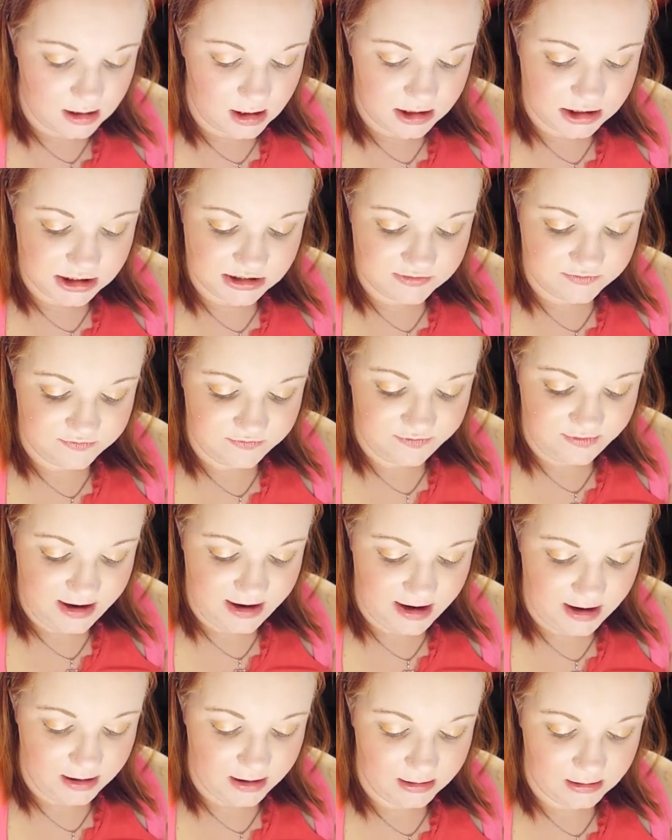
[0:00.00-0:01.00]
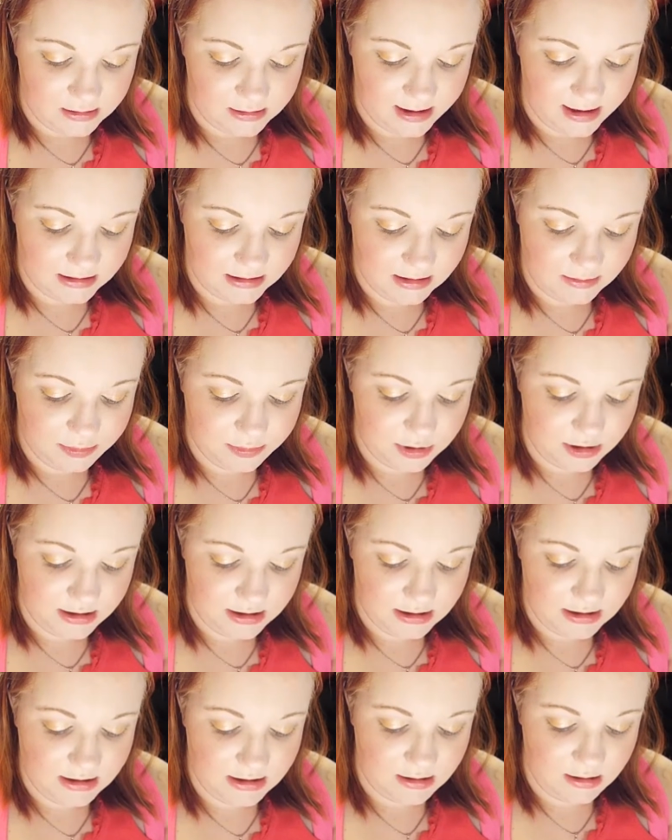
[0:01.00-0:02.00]
and just very lightly
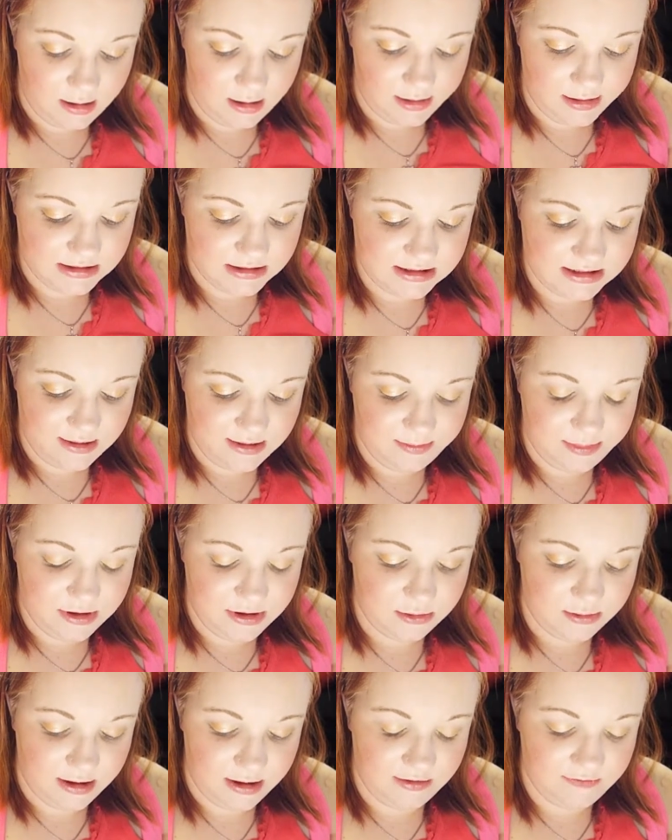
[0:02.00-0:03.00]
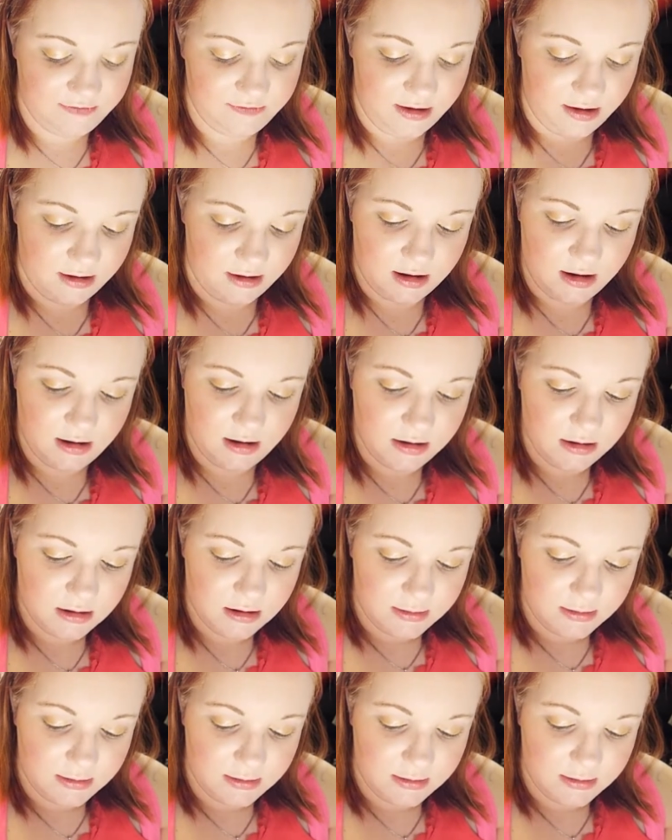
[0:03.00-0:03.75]
putting it on the tip of the ring finger.